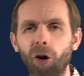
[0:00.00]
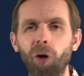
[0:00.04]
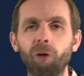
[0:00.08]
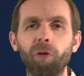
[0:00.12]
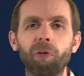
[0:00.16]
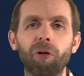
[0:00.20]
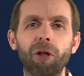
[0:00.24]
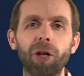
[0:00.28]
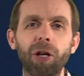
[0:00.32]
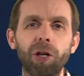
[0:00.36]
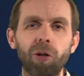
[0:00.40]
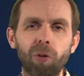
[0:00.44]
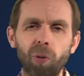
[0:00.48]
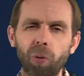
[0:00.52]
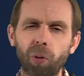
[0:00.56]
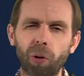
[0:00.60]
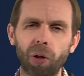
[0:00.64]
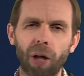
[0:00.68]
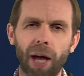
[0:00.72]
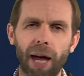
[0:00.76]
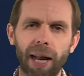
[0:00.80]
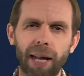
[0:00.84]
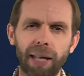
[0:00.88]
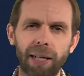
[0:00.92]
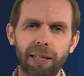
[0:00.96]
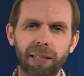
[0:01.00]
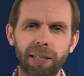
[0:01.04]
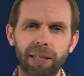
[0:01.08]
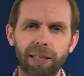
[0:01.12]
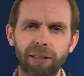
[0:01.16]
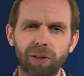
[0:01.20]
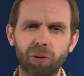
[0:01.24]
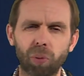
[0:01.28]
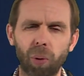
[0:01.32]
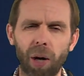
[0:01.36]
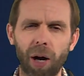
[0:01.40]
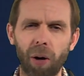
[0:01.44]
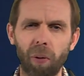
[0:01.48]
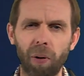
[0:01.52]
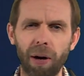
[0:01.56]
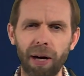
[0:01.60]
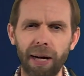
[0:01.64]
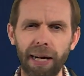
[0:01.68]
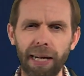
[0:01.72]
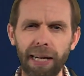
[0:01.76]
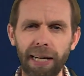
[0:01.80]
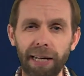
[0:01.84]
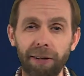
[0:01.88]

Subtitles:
of the North Island as well.